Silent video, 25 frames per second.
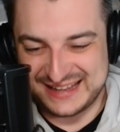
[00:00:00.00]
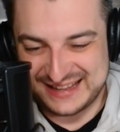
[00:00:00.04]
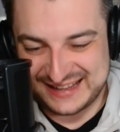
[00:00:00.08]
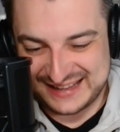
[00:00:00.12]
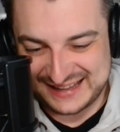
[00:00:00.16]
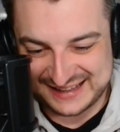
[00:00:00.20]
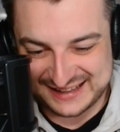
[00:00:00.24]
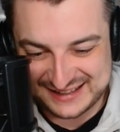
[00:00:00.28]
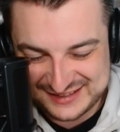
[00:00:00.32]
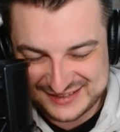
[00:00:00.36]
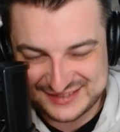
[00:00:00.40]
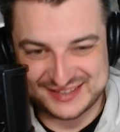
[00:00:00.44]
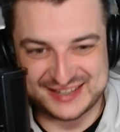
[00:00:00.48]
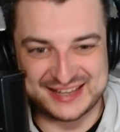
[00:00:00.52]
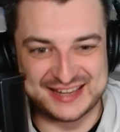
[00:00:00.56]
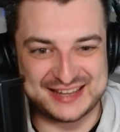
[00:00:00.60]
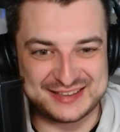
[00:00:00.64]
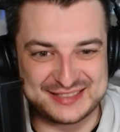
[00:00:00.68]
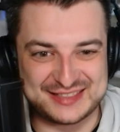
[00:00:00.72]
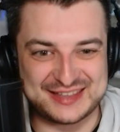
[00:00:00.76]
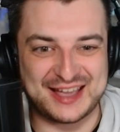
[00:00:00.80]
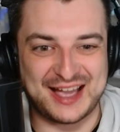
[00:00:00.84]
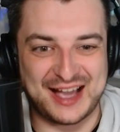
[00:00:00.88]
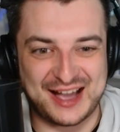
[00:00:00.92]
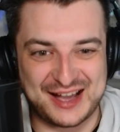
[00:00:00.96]
Is he
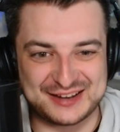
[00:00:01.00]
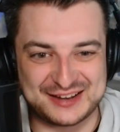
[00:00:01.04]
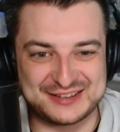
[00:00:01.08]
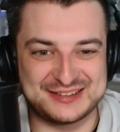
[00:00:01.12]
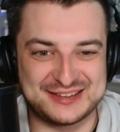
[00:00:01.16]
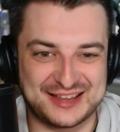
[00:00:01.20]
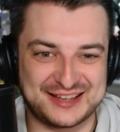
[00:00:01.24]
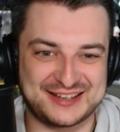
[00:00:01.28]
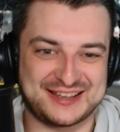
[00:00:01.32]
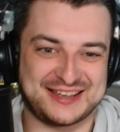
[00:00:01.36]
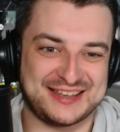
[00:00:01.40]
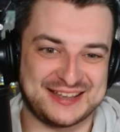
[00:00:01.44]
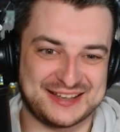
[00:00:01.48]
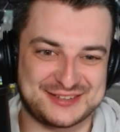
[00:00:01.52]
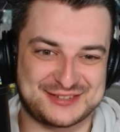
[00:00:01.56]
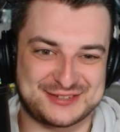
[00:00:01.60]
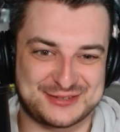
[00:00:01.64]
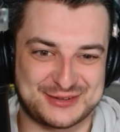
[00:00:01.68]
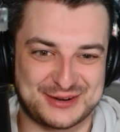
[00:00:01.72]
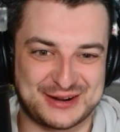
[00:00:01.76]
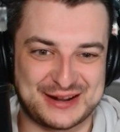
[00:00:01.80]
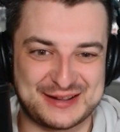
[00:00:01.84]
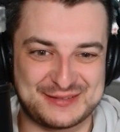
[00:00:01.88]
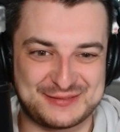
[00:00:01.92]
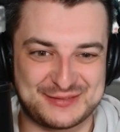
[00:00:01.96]
the unluckiest
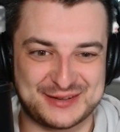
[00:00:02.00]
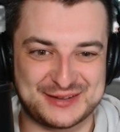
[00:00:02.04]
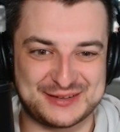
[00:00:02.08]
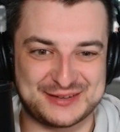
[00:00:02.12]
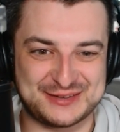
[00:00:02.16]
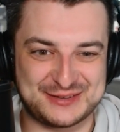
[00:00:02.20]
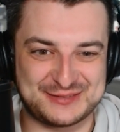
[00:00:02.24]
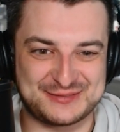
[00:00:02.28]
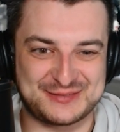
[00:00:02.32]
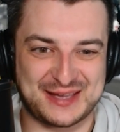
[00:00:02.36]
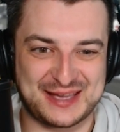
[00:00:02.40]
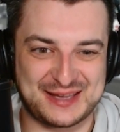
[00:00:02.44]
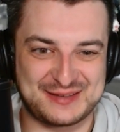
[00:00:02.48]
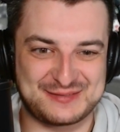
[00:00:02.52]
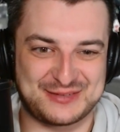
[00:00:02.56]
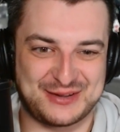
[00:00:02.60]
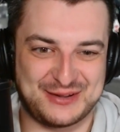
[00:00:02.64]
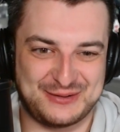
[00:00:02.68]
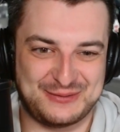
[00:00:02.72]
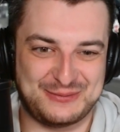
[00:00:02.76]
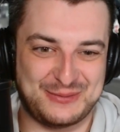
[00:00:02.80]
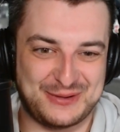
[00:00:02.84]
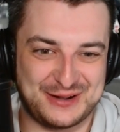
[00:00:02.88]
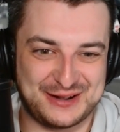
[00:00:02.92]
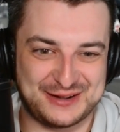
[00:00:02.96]
driver you've ever
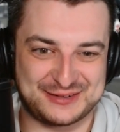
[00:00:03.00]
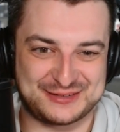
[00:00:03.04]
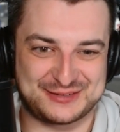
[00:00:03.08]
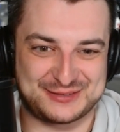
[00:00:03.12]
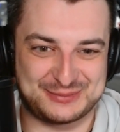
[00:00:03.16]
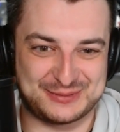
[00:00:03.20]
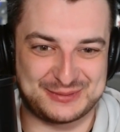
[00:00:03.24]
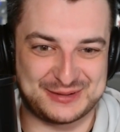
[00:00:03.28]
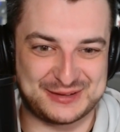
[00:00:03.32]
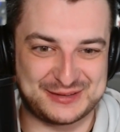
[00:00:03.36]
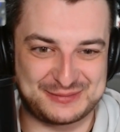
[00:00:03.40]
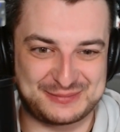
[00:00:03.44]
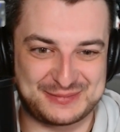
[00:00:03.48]
worked with?